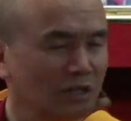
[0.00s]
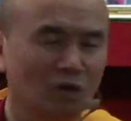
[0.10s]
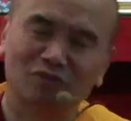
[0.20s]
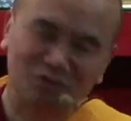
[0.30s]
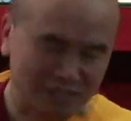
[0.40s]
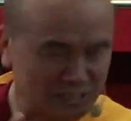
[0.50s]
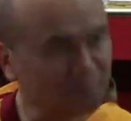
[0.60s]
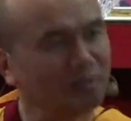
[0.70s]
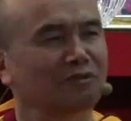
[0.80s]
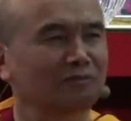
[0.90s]
Of course it's a
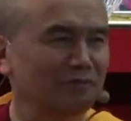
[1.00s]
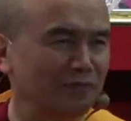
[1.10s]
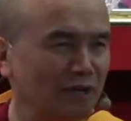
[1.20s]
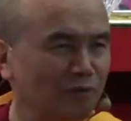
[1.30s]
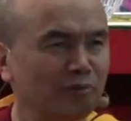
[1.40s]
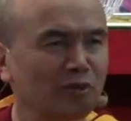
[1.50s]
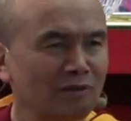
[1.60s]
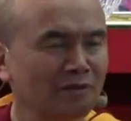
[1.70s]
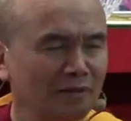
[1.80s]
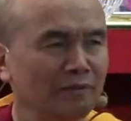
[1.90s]
part of the flower.
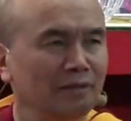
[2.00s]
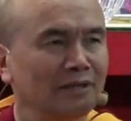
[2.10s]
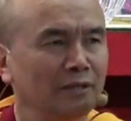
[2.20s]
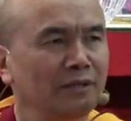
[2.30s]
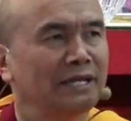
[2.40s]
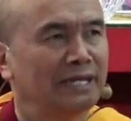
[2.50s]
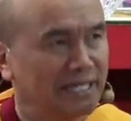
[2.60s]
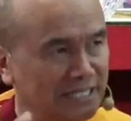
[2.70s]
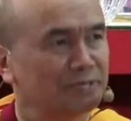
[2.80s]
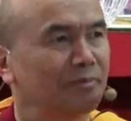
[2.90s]

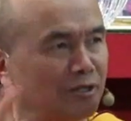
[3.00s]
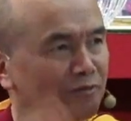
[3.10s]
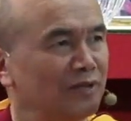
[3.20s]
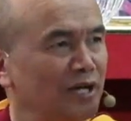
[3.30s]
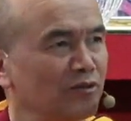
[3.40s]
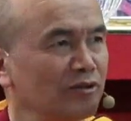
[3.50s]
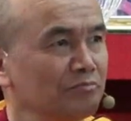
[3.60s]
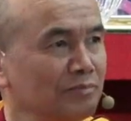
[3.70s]
It's a part of flower.